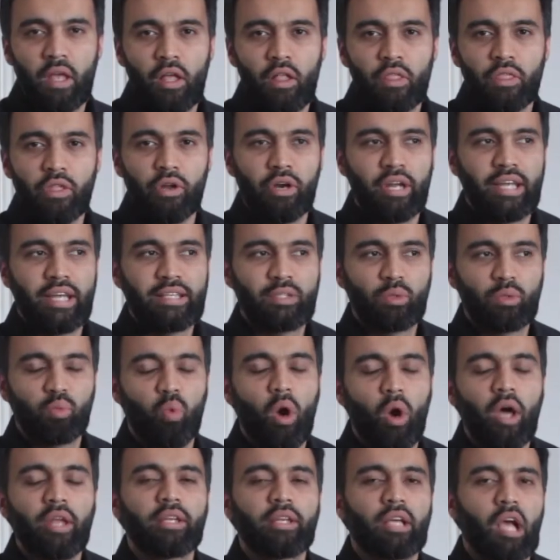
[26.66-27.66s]
there is
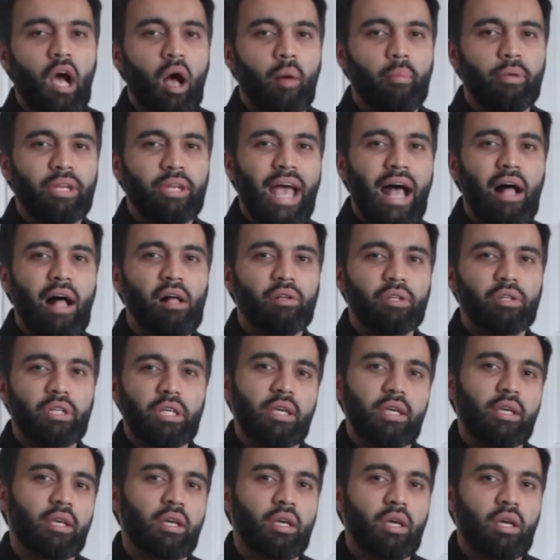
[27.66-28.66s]
one
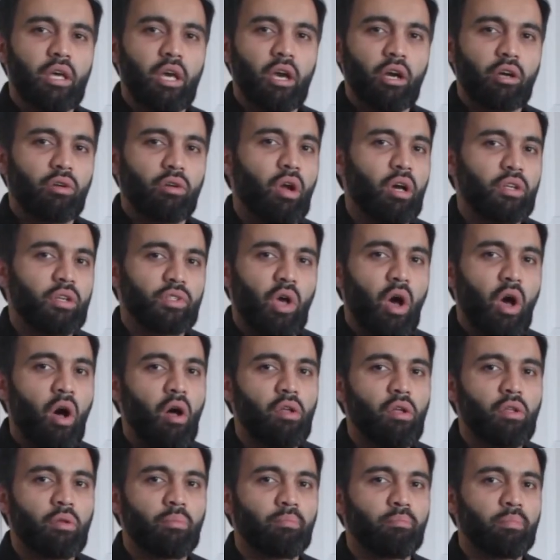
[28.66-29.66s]
commonality across
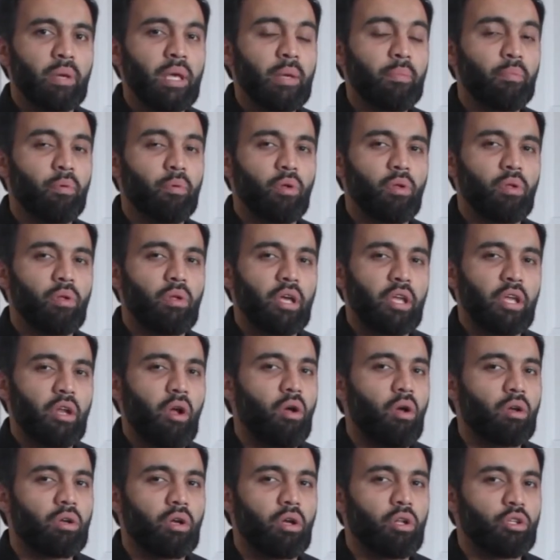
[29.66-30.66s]
all people and
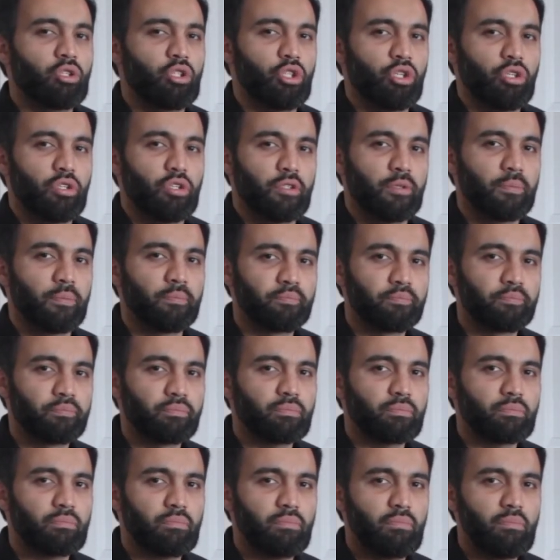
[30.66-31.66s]
all cultures.
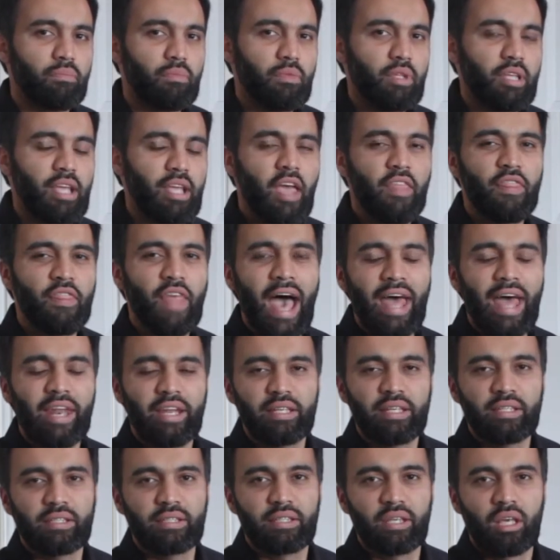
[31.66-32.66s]
And
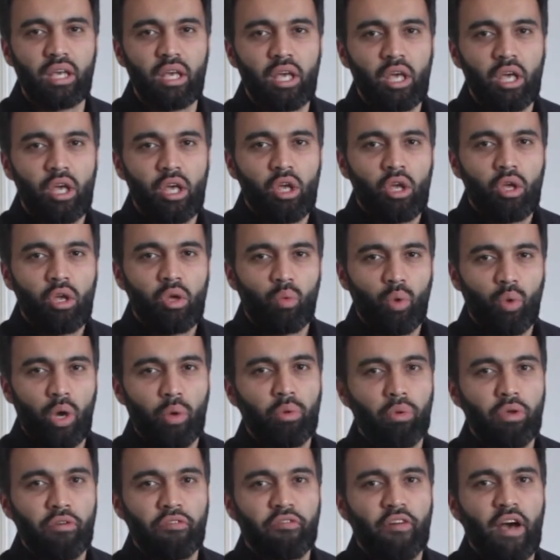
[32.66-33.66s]
that is,
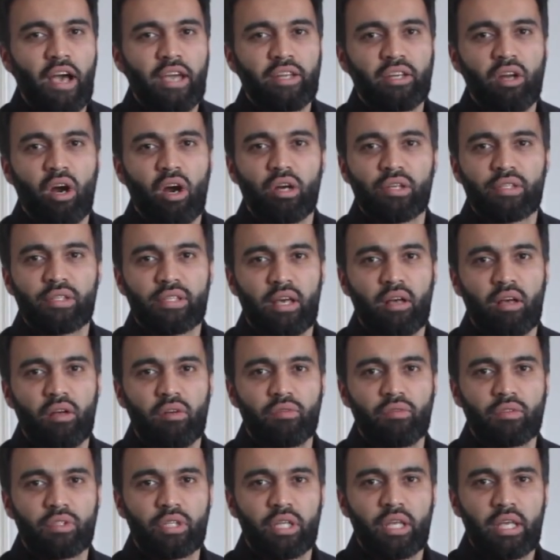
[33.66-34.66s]
when we find
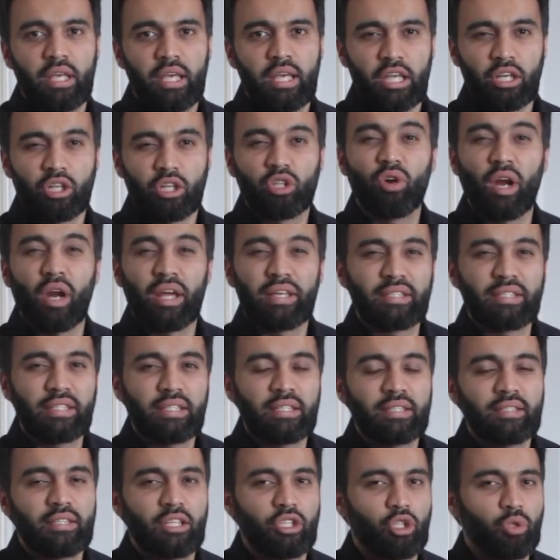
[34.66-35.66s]
ourselves in
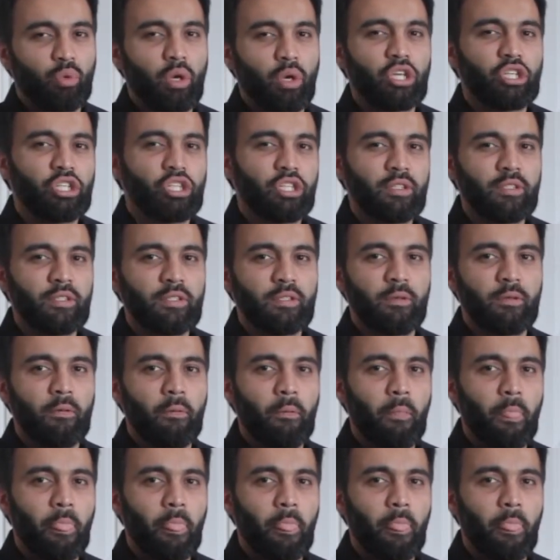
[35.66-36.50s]
crisis situations,